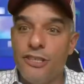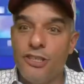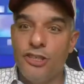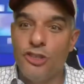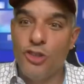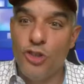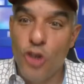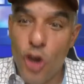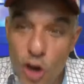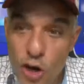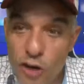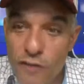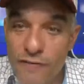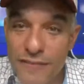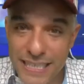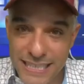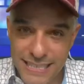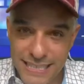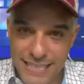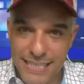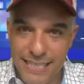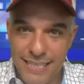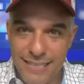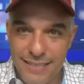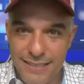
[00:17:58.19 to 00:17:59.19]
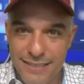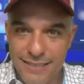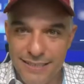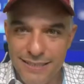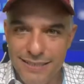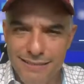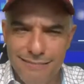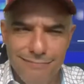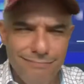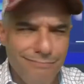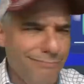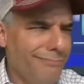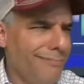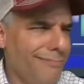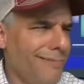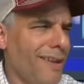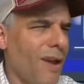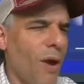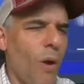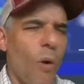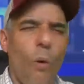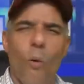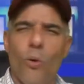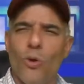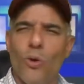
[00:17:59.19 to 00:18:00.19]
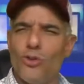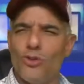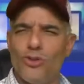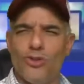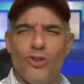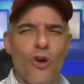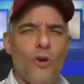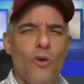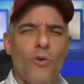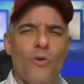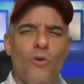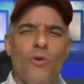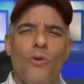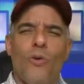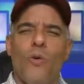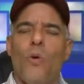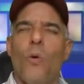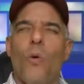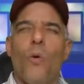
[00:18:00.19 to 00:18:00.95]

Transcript: services. So,